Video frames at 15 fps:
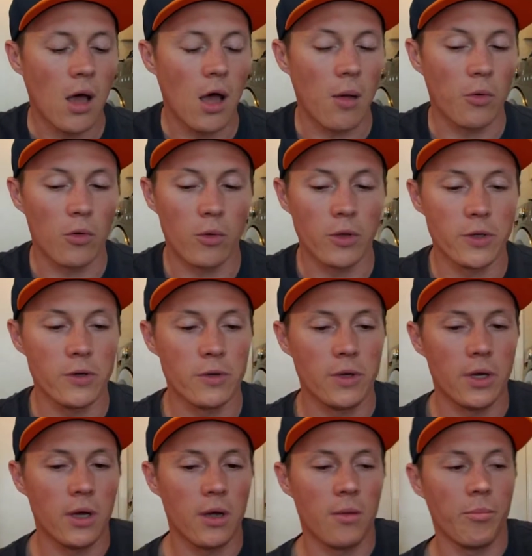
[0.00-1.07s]
I'm going to
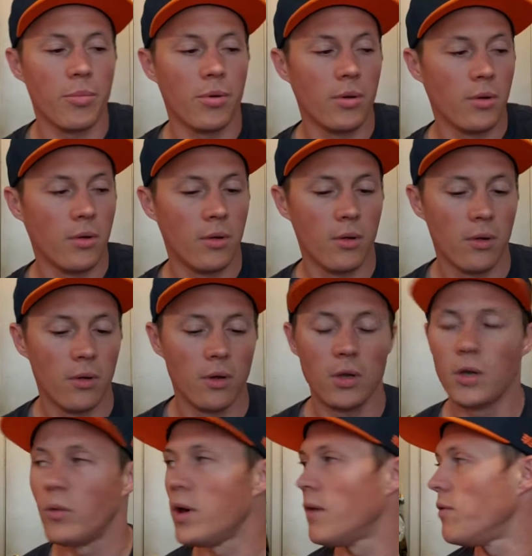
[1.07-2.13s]
dump.
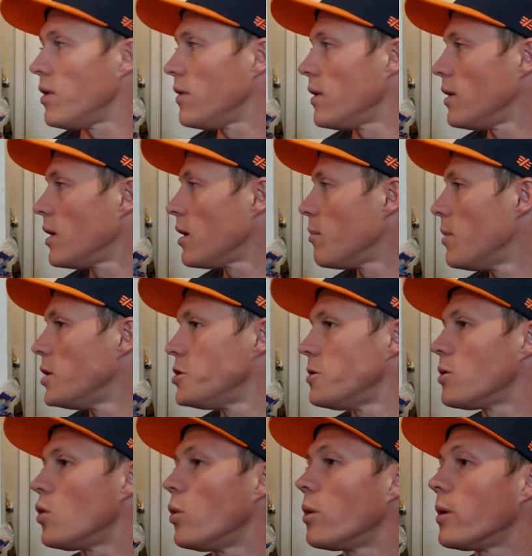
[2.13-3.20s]
Do we have anything that can measure
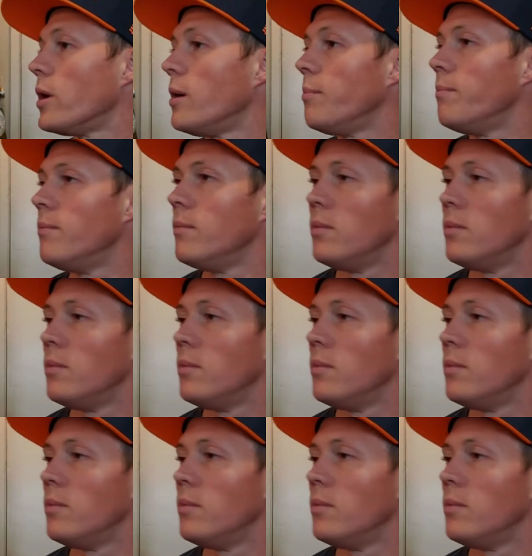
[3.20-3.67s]
a 1/4 cup?